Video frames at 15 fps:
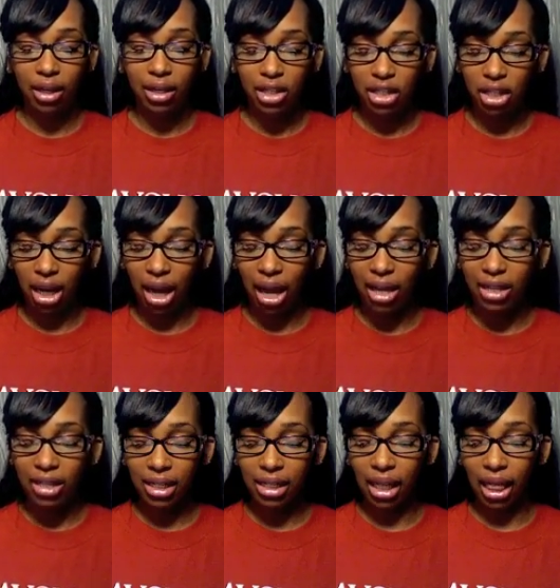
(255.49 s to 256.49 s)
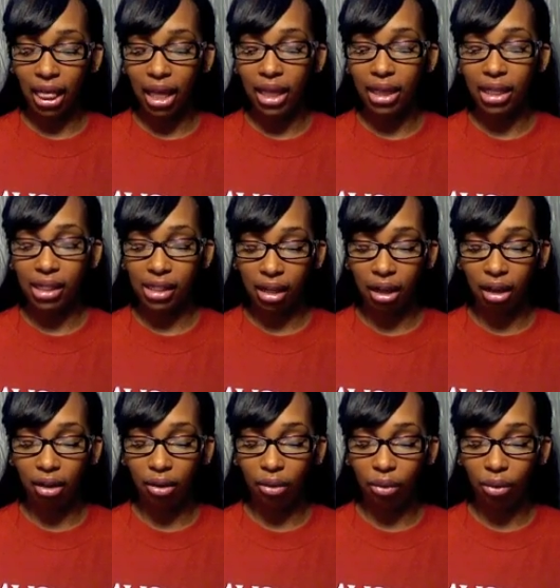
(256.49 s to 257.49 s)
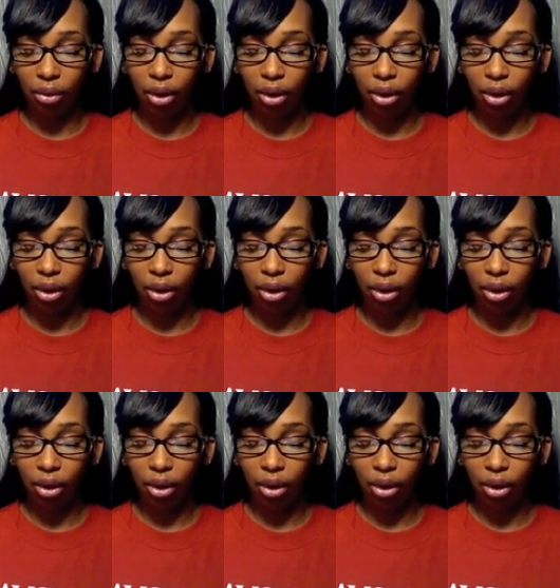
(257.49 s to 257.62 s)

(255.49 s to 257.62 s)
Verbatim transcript: Should I just let this go?